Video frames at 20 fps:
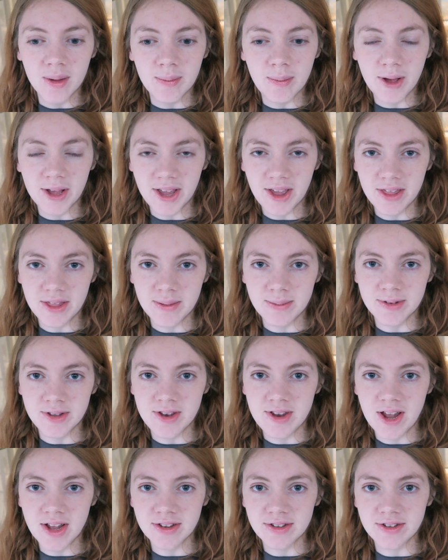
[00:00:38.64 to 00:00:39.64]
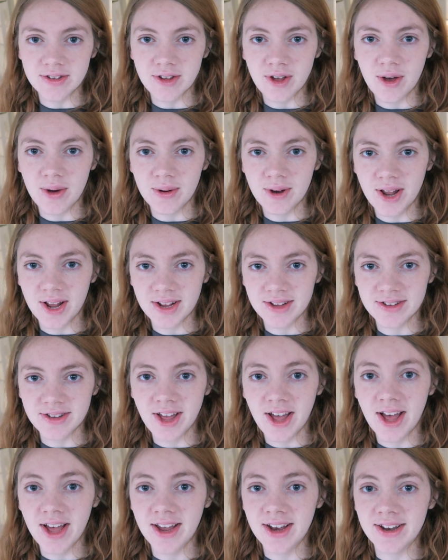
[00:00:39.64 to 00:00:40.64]
Might get them to dance to Auld Lang
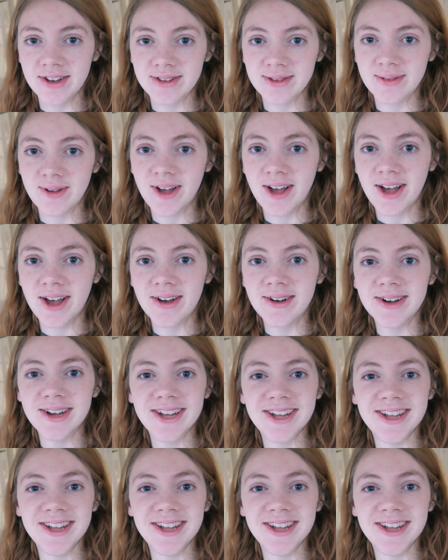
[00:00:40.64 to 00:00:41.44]
Syne as well.